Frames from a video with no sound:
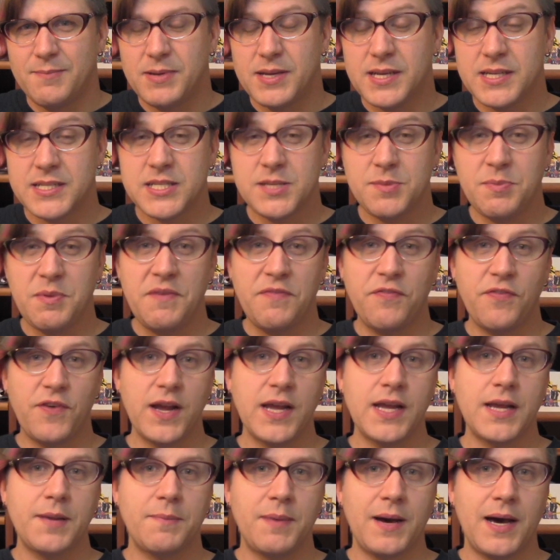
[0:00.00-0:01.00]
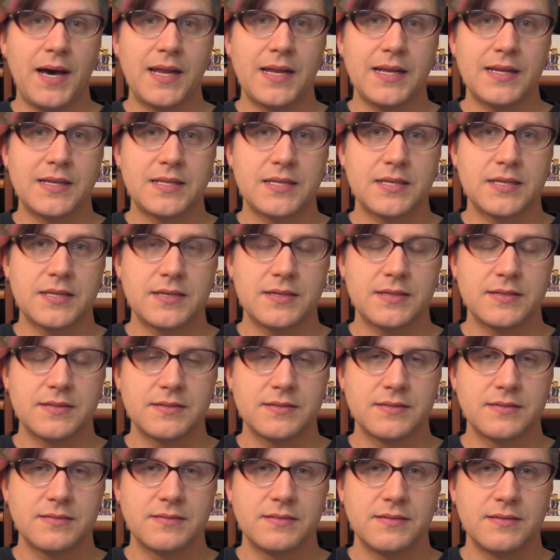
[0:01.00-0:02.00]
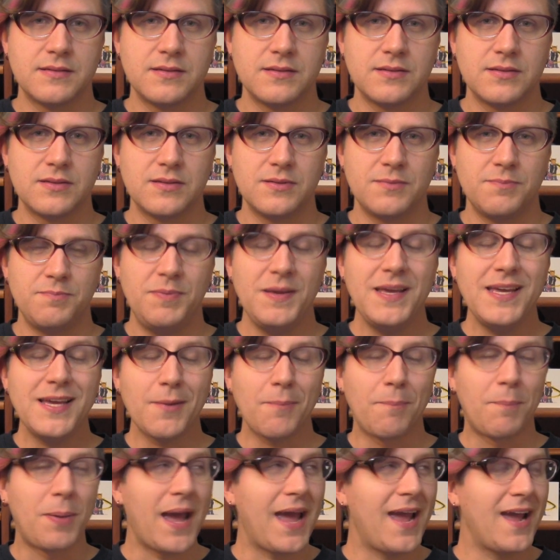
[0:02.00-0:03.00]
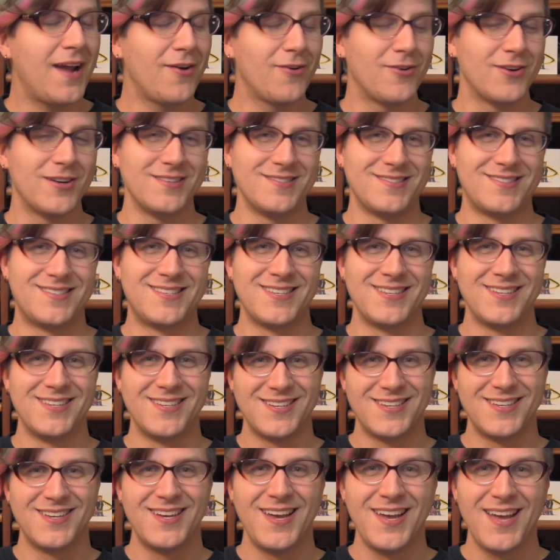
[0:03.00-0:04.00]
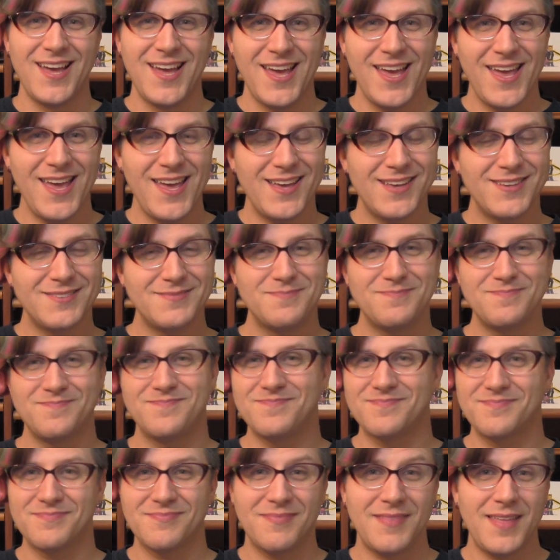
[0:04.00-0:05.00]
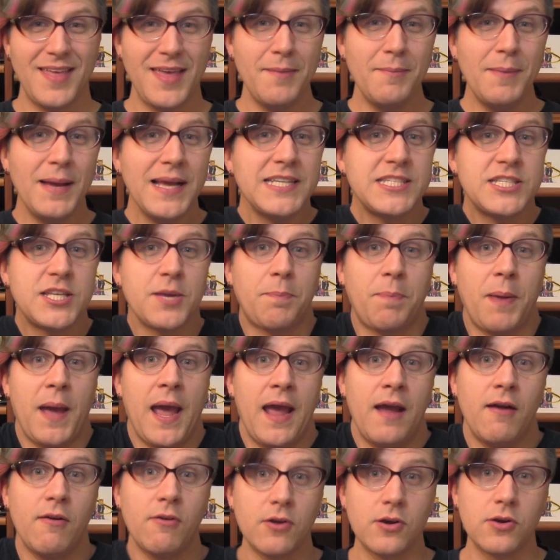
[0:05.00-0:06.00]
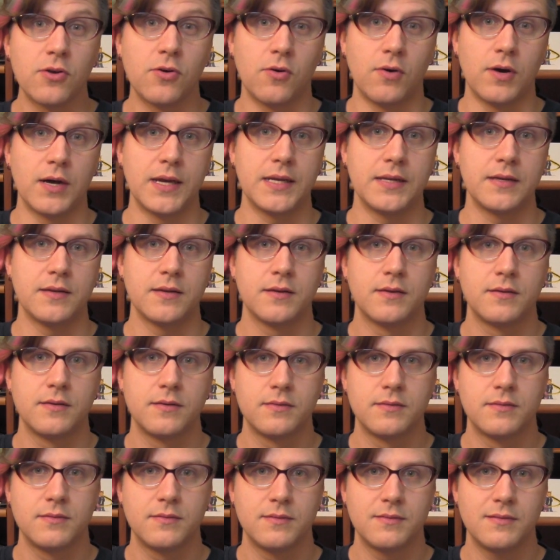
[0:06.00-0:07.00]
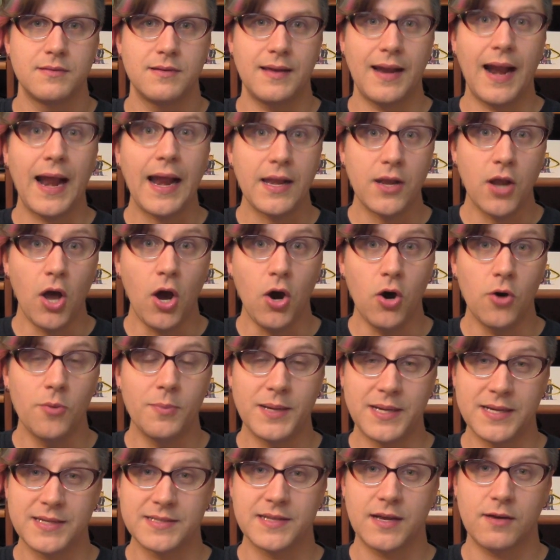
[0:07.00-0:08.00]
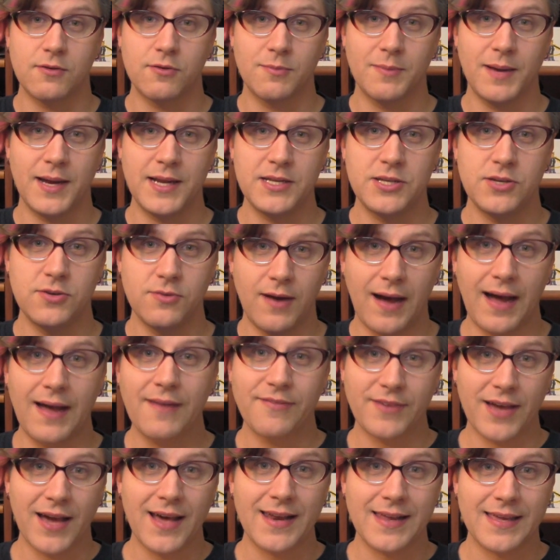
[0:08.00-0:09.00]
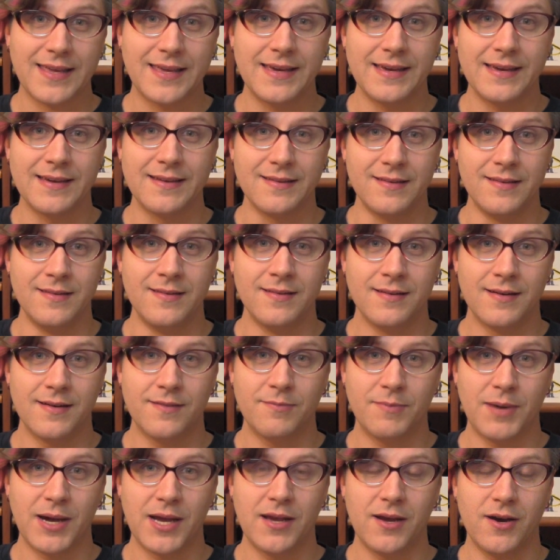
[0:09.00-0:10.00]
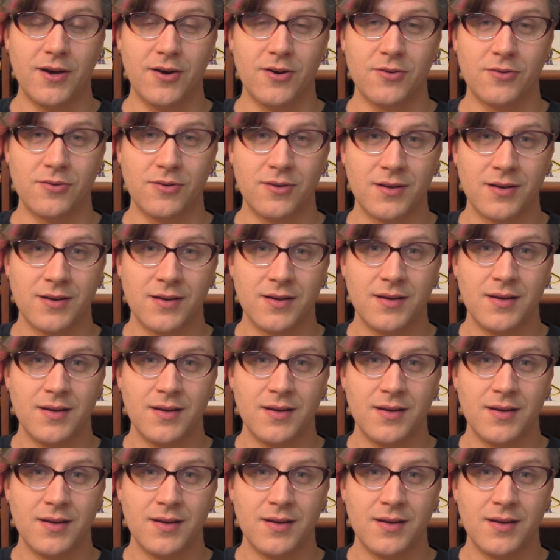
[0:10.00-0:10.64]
Because to be frank about it, being a parent, it makes you paranoid. And I know because I'll remind you, I've got a kid of my own.